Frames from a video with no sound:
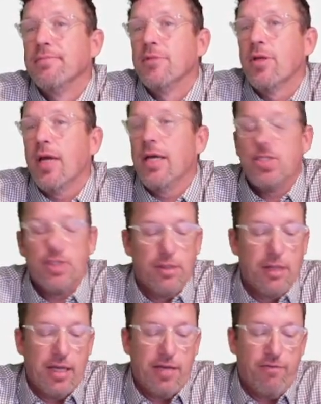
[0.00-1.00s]
Okay, so
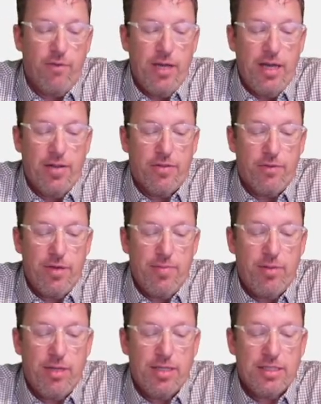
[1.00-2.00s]
like if we had 3
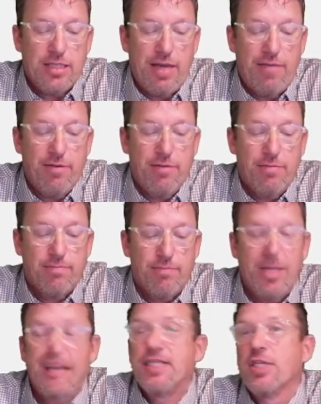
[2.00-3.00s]
plus 7,
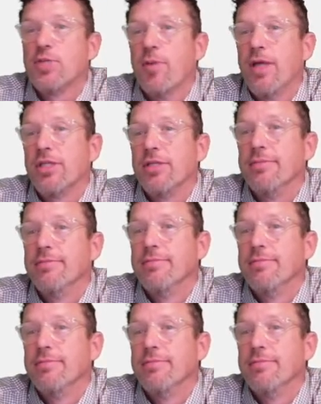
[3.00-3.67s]
that's an expression.